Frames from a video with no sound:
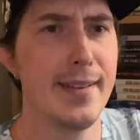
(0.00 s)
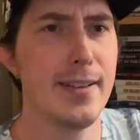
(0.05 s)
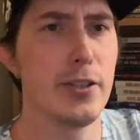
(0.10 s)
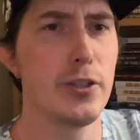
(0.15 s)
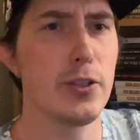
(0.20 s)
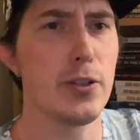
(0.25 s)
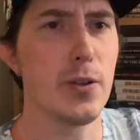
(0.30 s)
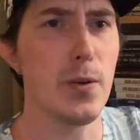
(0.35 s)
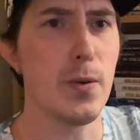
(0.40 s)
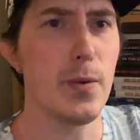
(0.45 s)

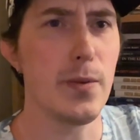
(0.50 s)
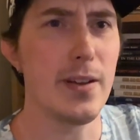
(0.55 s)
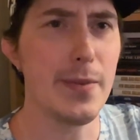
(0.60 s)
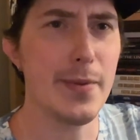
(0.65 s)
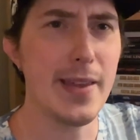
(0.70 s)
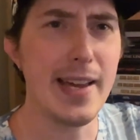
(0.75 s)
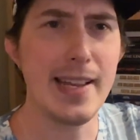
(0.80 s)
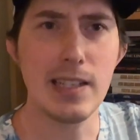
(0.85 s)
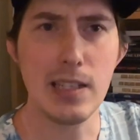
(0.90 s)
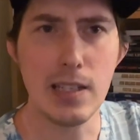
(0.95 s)
So in
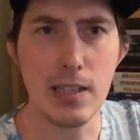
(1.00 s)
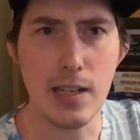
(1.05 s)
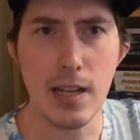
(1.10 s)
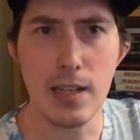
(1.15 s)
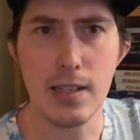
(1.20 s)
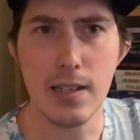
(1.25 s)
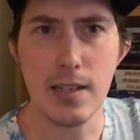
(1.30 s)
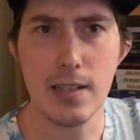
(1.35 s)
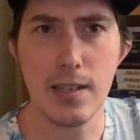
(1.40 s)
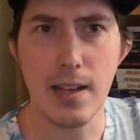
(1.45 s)
that
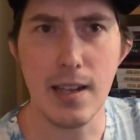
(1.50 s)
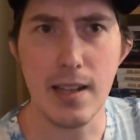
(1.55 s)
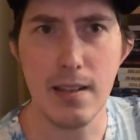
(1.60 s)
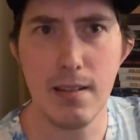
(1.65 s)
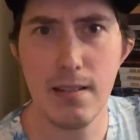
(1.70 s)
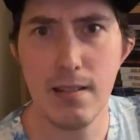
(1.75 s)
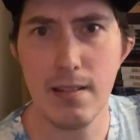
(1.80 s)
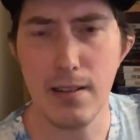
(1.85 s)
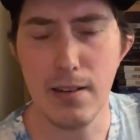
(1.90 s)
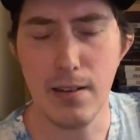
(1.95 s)
sense, it's like,
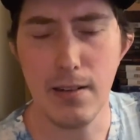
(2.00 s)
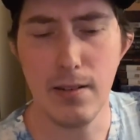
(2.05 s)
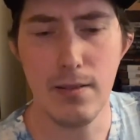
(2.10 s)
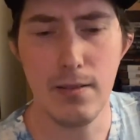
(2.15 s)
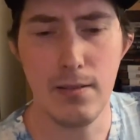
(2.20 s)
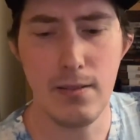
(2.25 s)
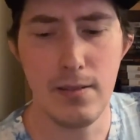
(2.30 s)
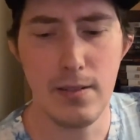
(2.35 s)
you know,